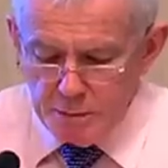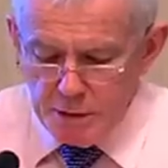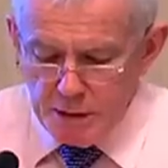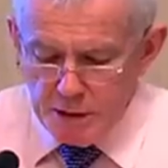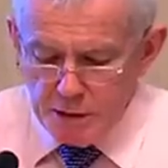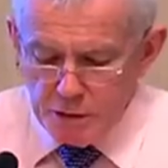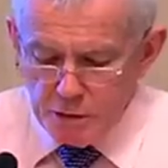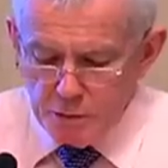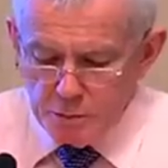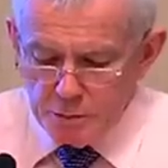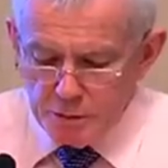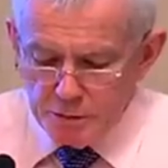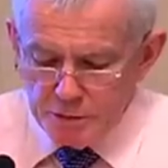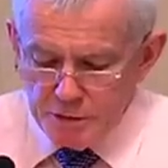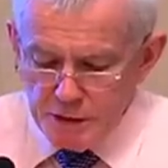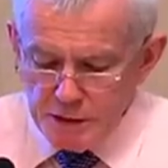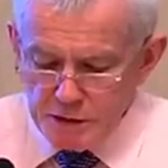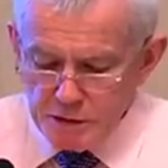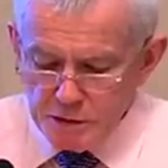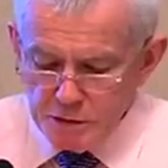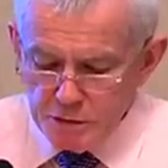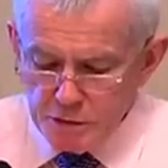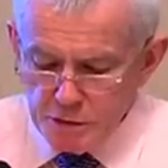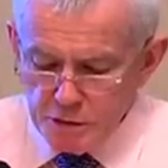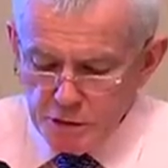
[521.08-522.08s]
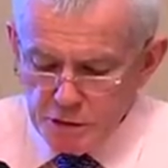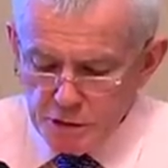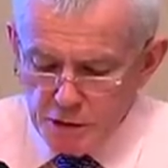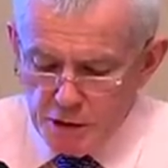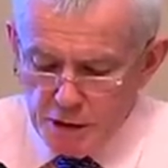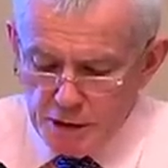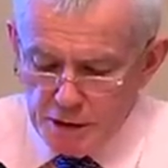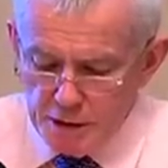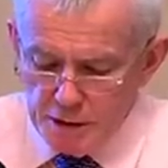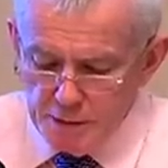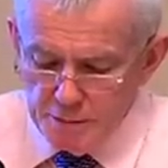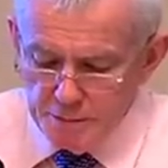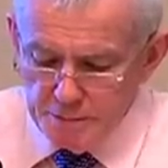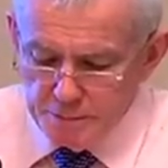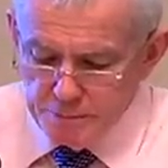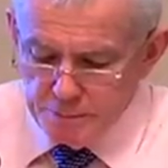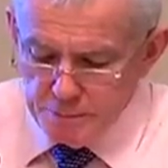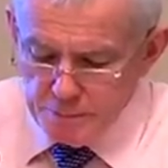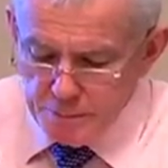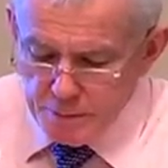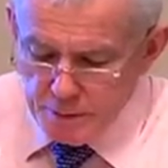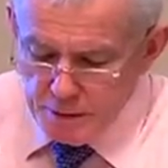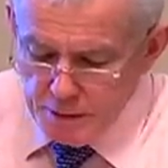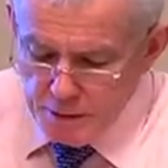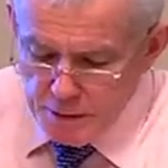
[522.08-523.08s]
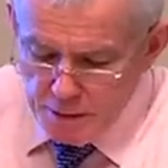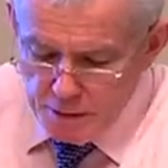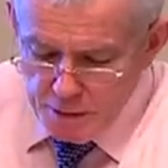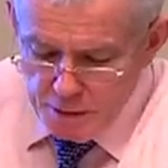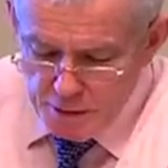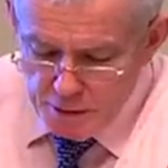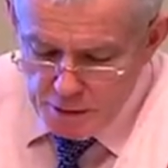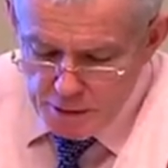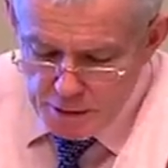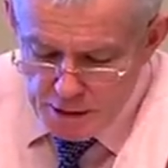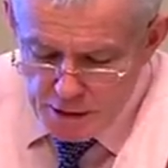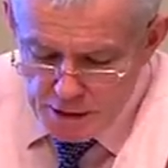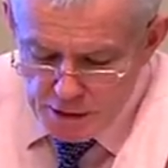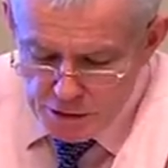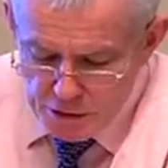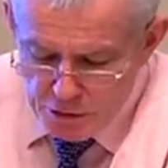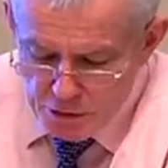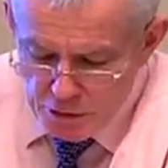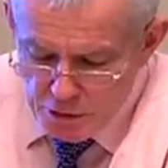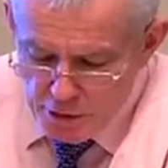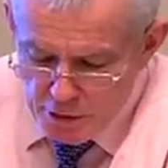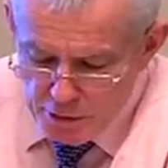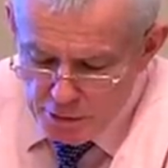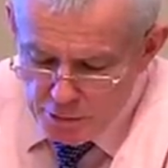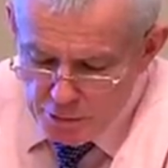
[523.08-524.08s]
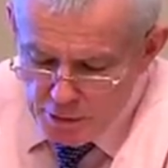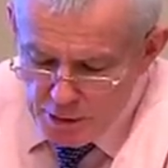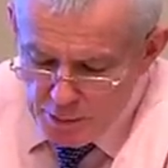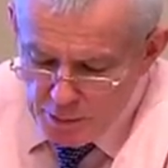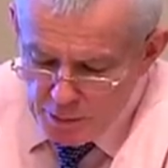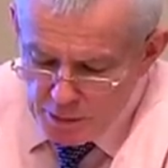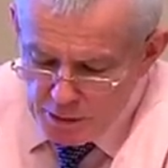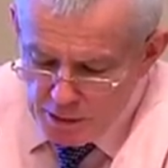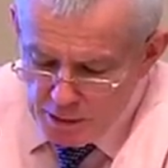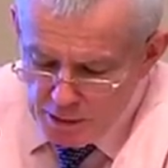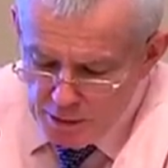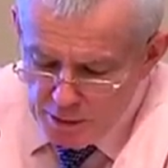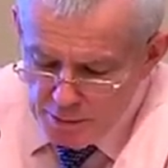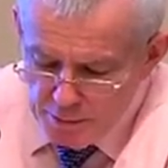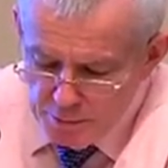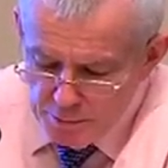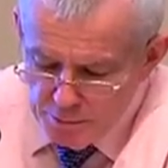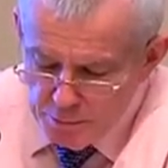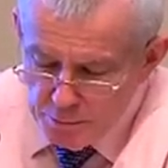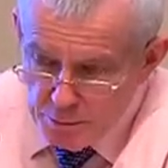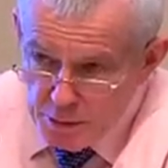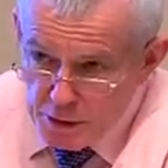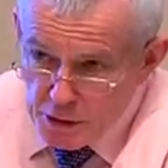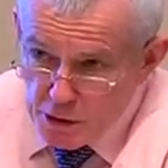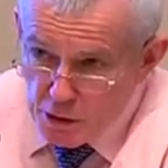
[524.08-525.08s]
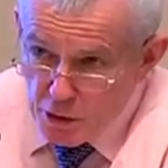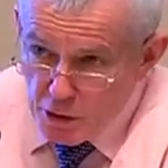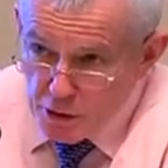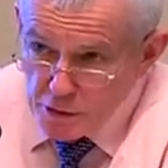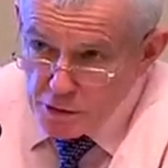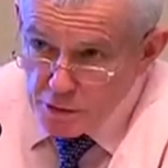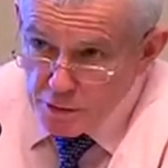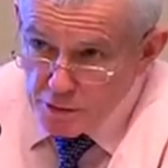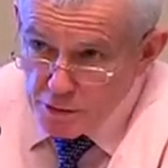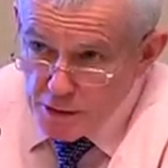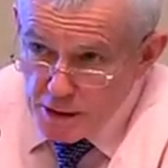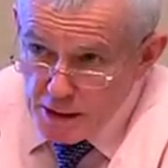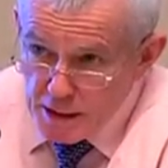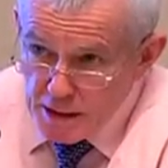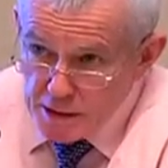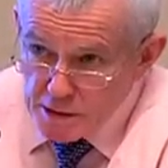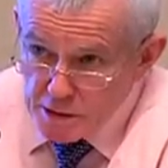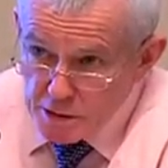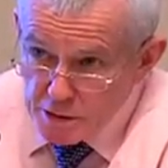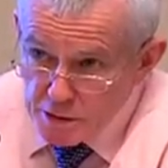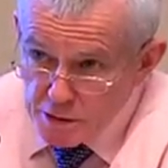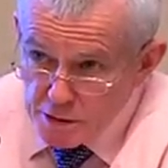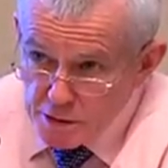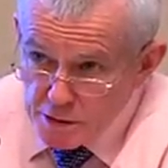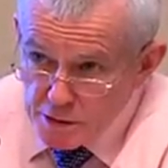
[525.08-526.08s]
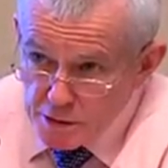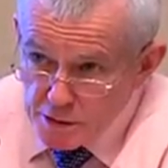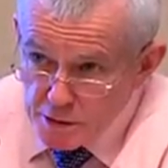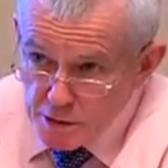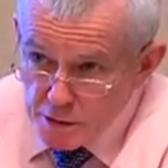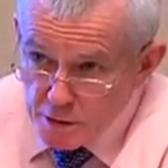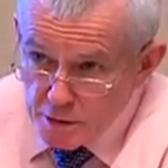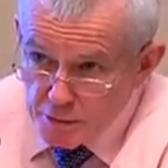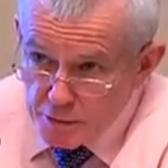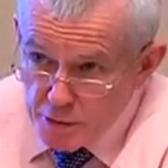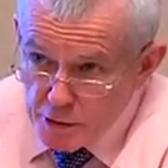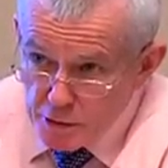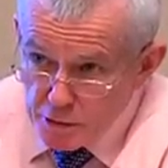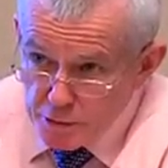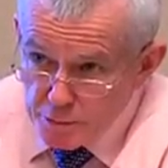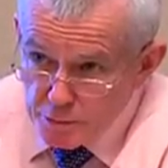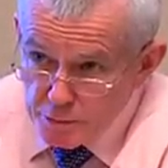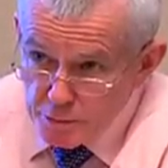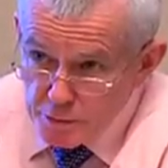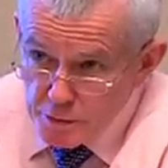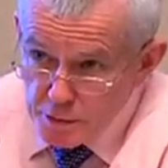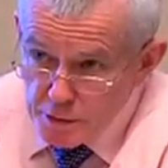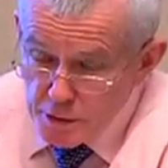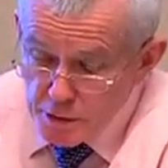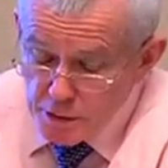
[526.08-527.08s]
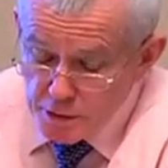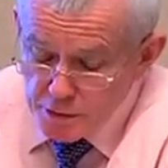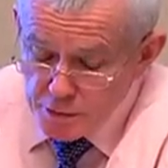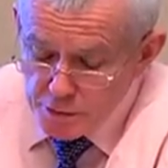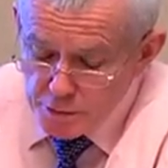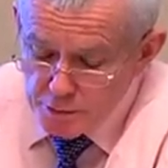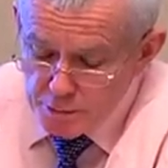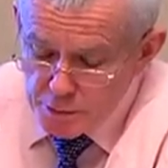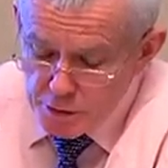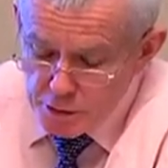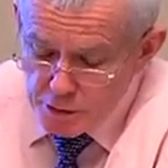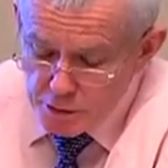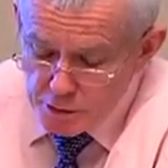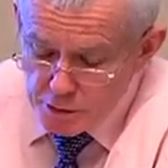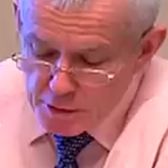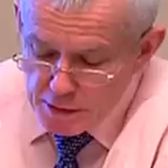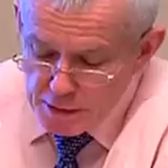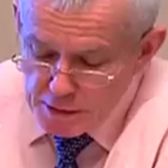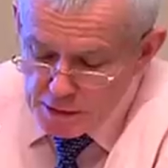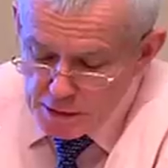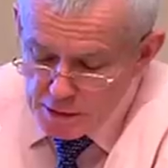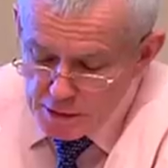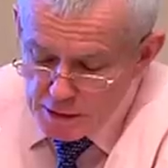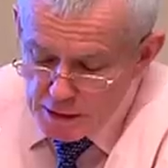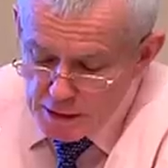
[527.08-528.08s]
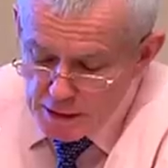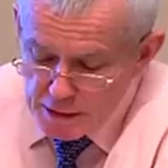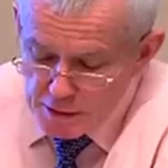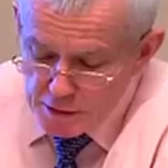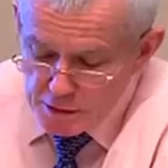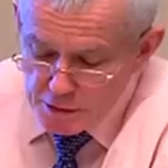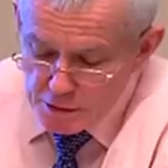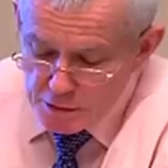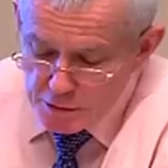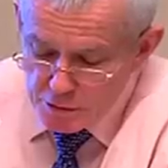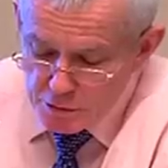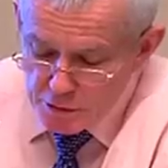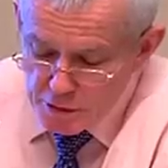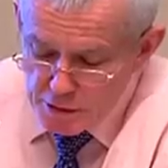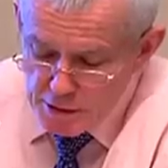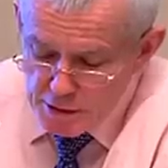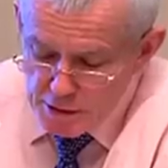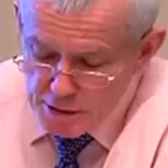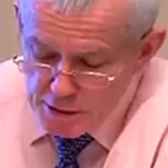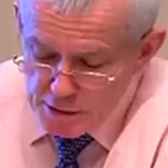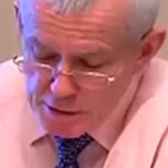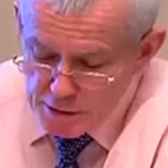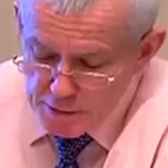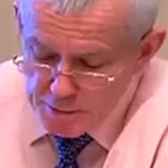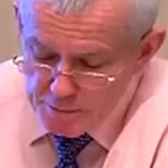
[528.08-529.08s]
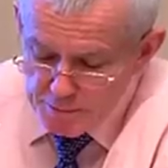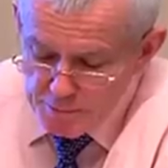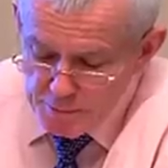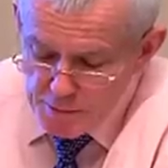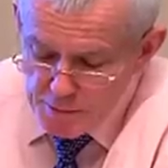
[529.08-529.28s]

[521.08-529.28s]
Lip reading: Medical Professional Society that is growing rapidly because of the actions of health bureaucrats in the last 3 years.